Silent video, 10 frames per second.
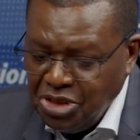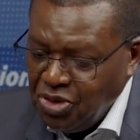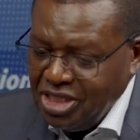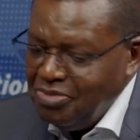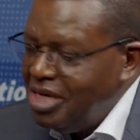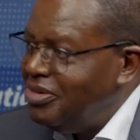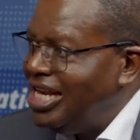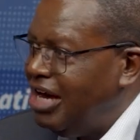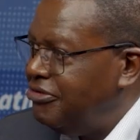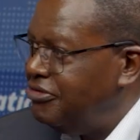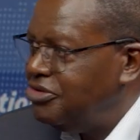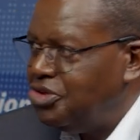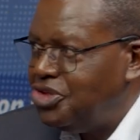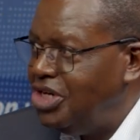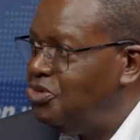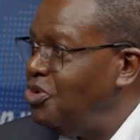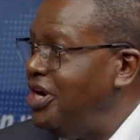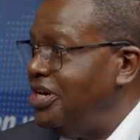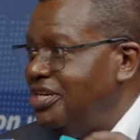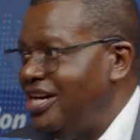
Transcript: These ones made me laugh. The third word.